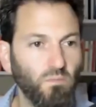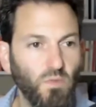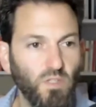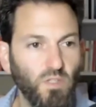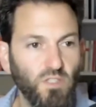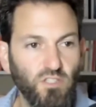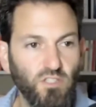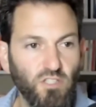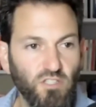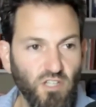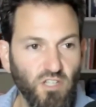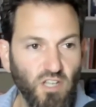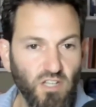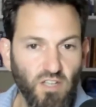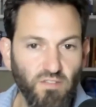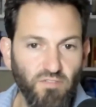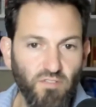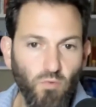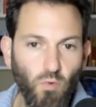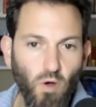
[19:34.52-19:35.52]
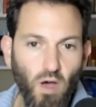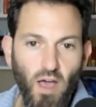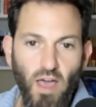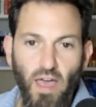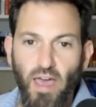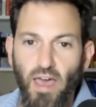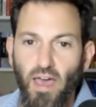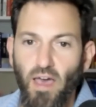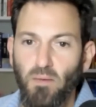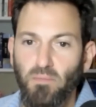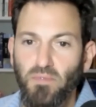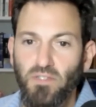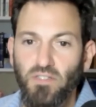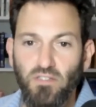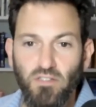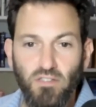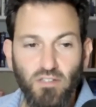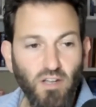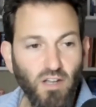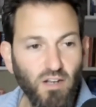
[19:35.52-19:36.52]
It's just like, if you want abs,
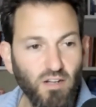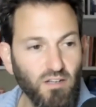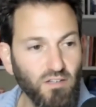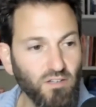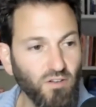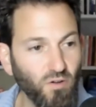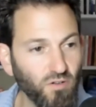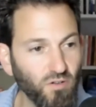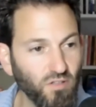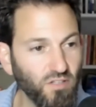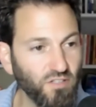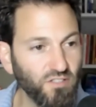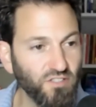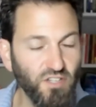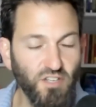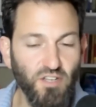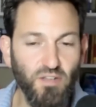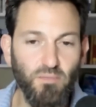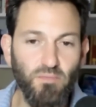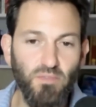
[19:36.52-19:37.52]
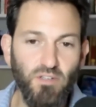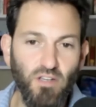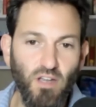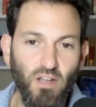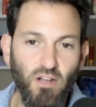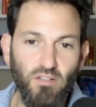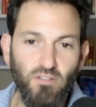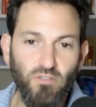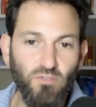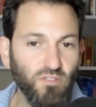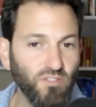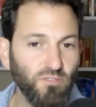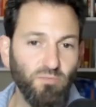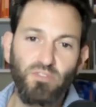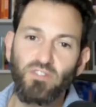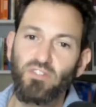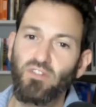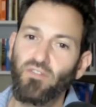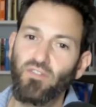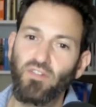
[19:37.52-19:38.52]
you got to go to the gym. You got to do a
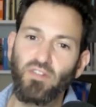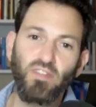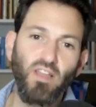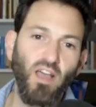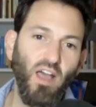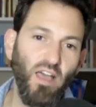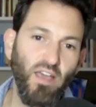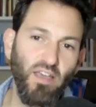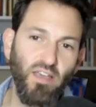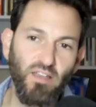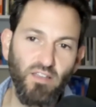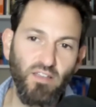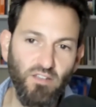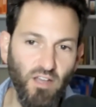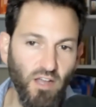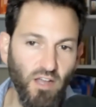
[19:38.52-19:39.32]
specific diet. You